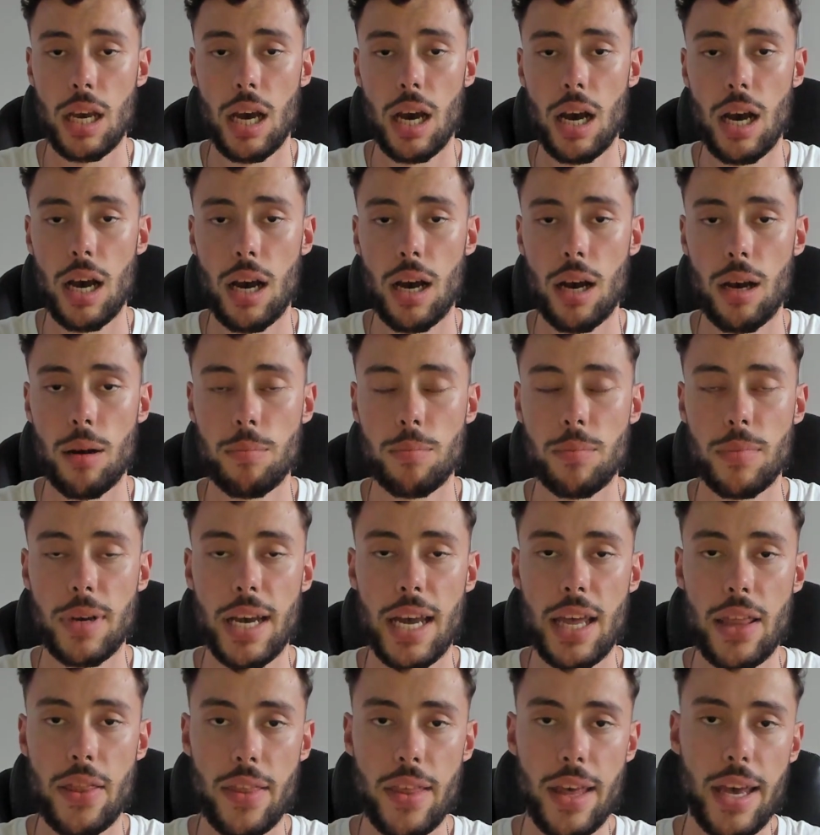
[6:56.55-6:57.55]

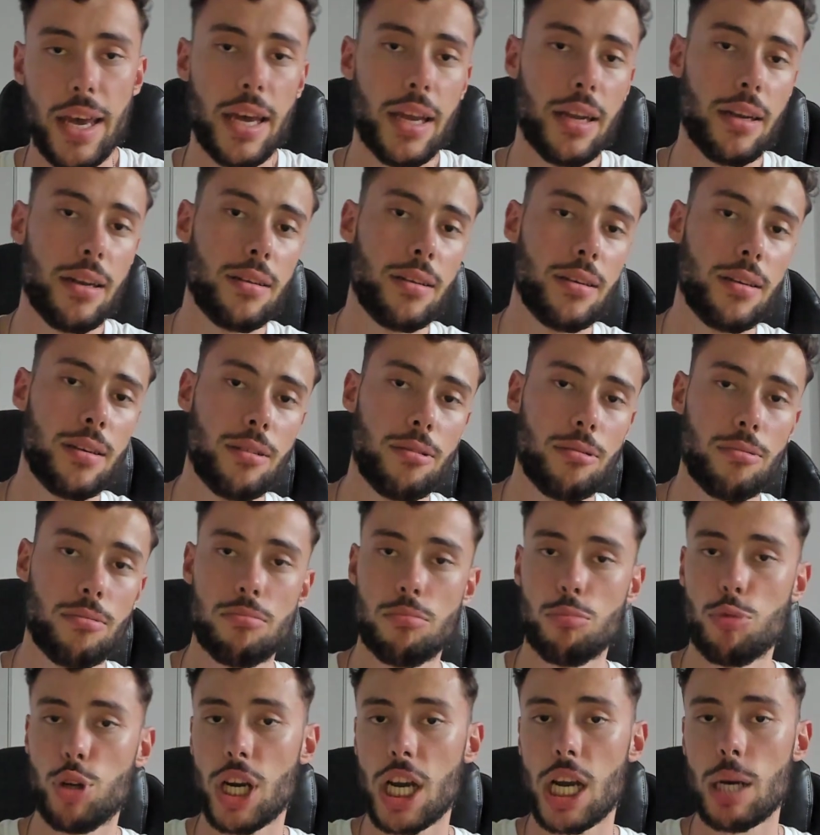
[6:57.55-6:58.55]
And then
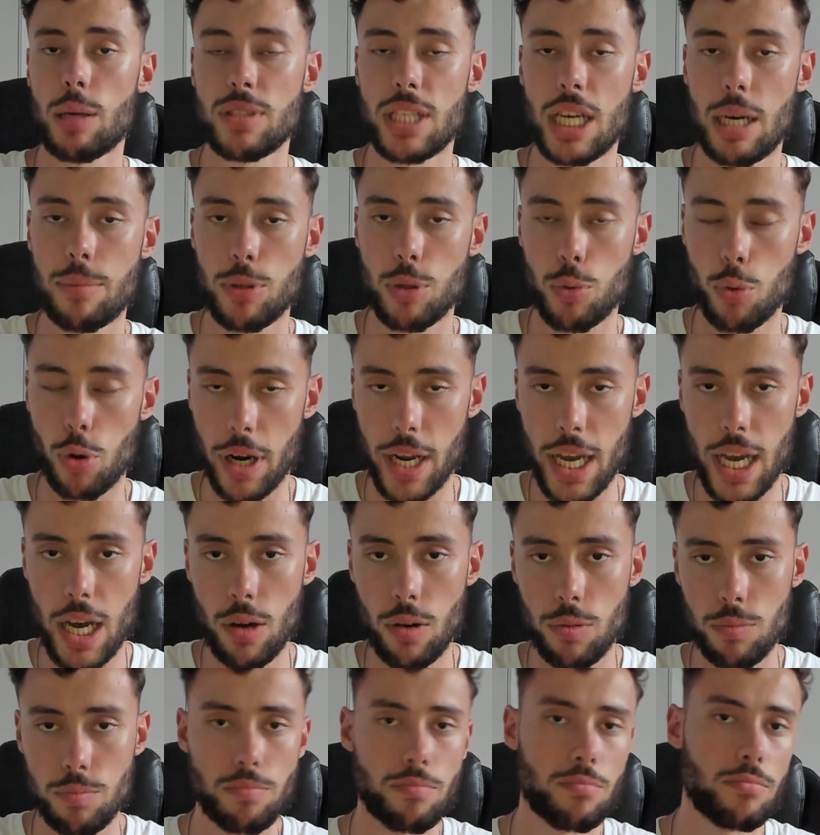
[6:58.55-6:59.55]
when it comes time to work
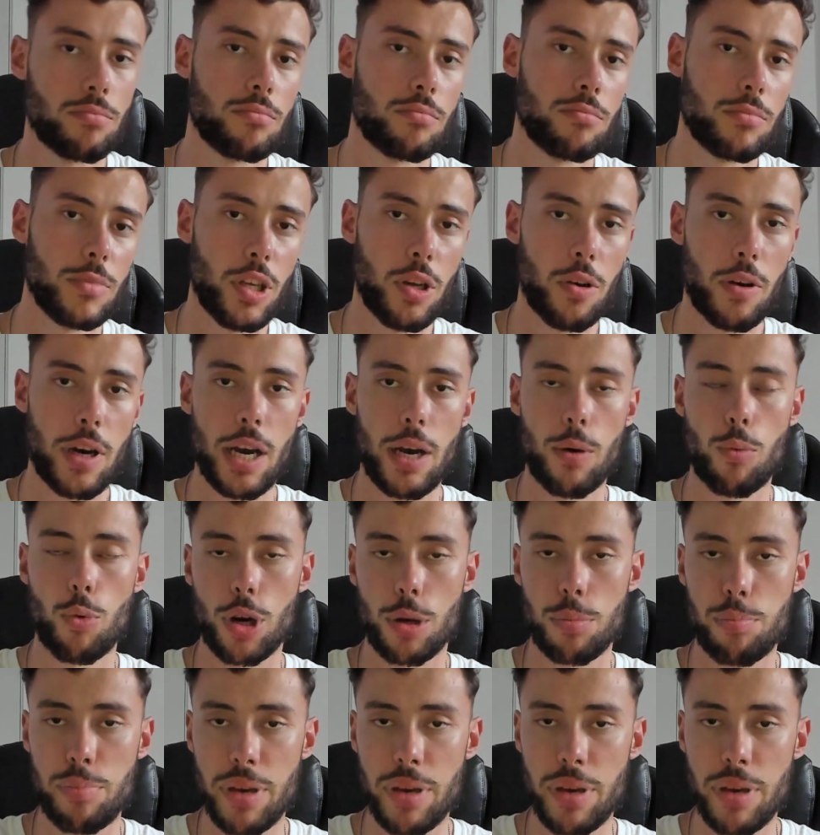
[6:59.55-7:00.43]
out, I work